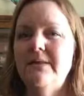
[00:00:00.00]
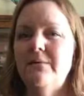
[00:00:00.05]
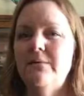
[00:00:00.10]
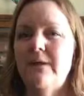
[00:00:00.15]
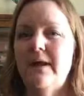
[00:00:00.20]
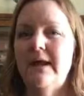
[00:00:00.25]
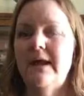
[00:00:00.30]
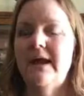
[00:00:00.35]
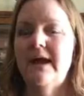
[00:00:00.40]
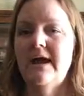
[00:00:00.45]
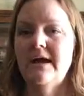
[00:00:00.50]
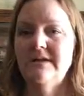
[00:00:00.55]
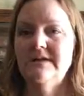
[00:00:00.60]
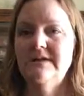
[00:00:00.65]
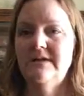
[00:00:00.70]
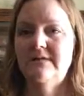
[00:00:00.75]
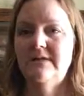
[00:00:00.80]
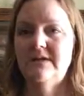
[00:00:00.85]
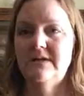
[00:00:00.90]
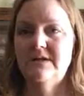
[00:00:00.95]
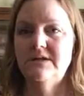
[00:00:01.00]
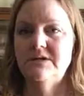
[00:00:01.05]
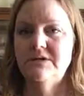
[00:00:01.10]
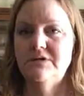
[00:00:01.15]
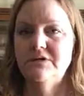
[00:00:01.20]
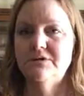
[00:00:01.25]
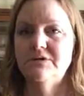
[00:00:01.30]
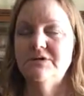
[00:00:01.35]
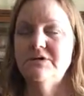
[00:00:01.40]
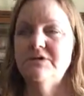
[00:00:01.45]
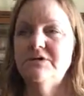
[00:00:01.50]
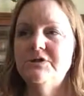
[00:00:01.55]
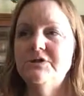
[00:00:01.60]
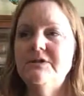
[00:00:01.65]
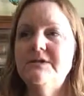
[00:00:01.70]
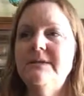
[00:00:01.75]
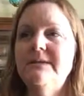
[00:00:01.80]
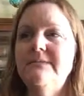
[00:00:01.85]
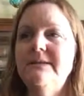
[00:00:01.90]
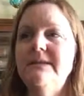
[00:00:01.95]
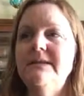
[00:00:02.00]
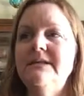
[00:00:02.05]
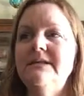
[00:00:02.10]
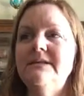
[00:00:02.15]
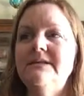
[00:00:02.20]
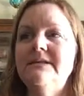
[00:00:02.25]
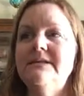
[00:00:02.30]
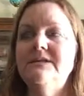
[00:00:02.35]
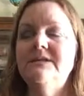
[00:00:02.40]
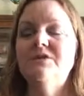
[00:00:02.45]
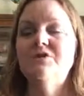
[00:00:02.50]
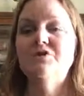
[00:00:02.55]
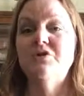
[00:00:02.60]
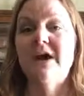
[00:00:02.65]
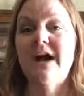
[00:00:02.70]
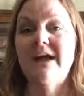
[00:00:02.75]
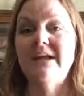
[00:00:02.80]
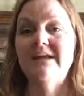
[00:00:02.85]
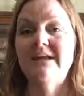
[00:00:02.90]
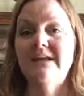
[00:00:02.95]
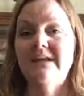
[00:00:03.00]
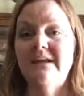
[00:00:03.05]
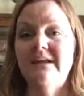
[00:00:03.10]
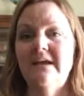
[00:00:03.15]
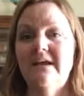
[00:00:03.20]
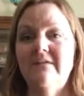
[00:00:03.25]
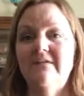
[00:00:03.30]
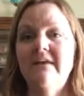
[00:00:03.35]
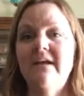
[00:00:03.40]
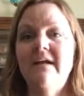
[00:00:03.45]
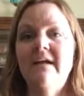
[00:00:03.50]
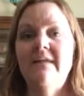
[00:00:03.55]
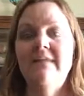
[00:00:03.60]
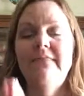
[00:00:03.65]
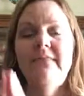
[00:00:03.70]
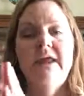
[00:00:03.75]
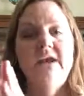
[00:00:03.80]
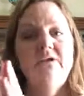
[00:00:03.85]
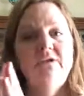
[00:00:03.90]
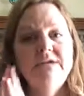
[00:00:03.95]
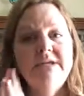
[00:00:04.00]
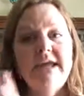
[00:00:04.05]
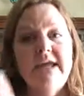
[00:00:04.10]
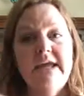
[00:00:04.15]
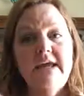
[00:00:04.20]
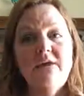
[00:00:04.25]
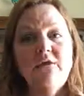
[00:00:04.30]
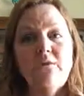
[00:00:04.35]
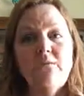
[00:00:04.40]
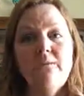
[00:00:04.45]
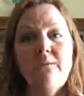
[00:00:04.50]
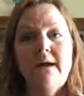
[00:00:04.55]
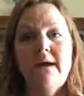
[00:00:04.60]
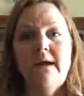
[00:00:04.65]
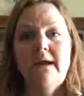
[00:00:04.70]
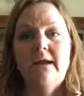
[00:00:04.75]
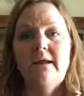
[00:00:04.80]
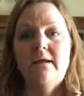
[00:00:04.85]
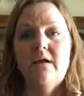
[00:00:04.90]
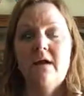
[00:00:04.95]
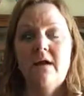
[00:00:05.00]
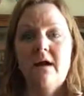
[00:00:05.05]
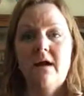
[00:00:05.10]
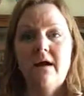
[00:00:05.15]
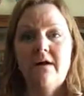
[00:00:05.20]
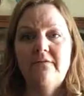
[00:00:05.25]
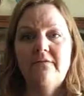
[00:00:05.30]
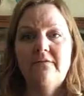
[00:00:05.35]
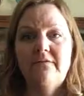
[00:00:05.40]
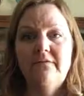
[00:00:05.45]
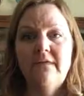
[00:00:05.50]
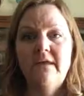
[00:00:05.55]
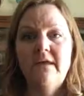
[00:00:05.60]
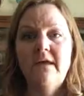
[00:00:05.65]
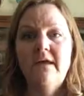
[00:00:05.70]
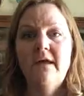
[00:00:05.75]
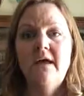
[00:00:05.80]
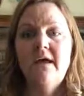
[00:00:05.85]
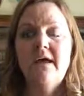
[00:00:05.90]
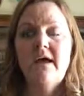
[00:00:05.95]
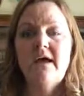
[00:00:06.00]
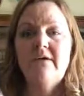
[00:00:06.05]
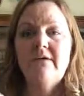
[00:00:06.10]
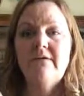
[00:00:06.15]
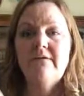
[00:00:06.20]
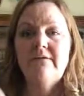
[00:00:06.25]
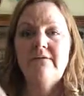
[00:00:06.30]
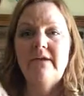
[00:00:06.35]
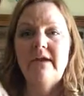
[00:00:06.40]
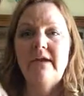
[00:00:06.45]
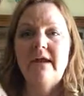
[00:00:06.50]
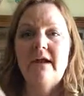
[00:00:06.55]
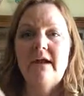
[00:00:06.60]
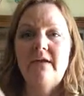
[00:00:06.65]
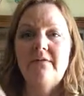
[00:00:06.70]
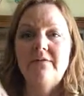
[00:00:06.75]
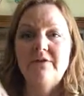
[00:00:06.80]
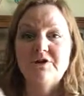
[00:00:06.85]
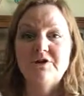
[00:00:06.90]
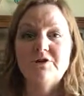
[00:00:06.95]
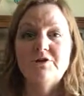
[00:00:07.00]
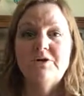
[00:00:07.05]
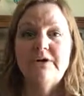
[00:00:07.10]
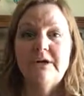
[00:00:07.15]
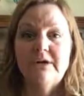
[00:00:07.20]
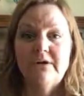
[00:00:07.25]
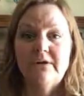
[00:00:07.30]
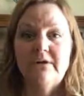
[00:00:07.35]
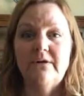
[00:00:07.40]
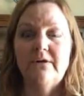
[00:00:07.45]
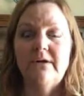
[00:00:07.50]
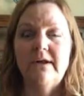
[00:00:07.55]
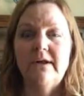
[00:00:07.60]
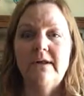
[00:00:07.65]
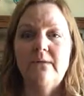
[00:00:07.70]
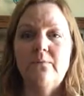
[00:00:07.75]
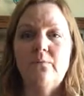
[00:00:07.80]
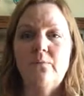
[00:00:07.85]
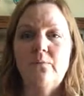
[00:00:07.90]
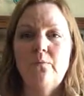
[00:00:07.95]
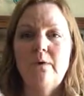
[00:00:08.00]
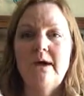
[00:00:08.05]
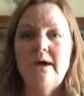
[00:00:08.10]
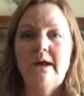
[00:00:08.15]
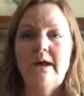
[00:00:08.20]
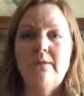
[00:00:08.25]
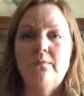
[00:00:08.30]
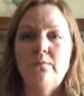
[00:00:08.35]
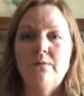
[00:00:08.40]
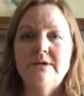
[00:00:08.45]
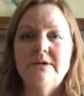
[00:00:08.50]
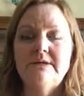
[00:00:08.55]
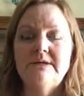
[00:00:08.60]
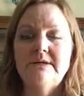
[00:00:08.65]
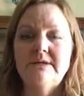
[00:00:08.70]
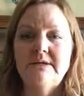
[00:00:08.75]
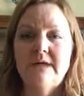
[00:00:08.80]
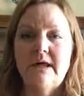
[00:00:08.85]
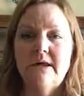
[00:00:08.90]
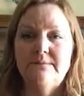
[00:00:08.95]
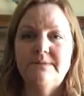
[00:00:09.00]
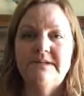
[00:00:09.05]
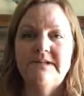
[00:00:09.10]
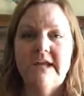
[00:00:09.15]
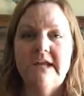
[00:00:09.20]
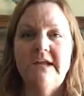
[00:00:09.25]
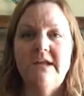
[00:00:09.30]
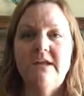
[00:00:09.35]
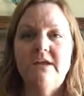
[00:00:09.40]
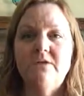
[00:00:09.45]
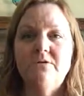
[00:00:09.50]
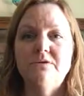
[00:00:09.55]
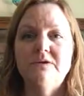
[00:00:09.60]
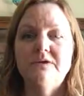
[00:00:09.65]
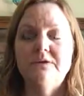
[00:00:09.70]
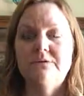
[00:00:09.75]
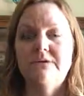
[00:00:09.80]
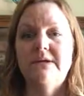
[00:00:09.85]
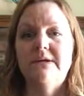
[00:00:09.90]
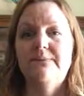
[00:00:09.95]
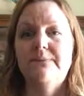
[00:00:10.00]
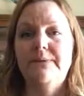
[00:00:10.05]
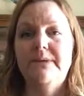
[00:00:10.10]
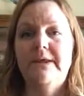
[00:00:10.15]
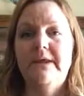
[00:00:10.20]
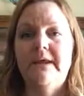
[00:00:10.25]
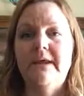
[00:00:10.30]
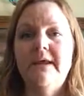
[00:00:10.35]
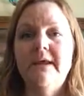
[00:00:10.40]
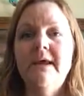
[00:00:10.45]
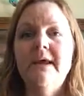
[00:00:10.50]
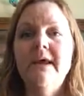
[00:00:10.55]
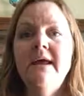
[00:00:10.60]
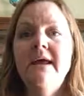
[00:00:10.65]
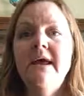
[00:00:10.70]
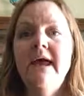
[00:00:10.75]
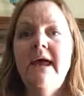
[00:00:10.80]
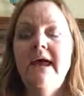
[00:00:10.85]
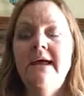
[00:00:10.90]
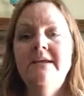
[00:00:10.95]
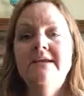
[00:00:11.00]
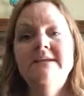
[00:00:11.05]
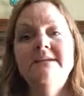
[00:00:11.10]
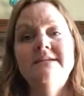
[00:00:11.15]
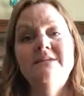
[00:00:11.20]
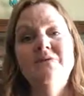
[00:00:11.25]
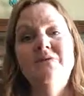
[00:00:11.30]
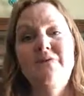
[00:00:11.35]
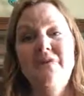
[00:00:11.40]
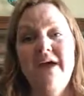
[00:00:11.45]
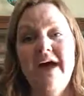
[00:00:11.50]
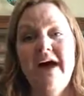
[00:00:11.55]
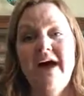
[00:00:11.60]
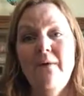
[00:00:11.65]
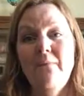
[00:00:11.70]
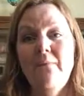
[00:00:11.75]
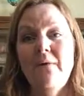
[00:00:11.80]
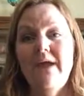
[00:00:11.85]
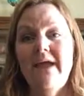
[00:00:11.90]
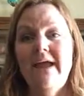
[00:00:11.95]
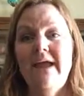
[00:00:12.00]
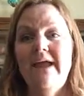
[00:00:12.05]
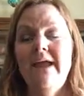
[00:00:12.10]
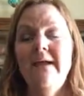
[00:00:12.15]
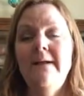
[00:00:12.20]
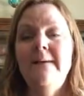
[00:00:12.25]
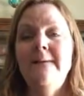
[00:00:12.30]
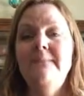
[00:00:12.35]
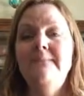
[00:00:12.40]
the right activity to do. So do something that's distracting enough that'll take your mind off of the trigger and what was upsetting you so deeply. And so that way,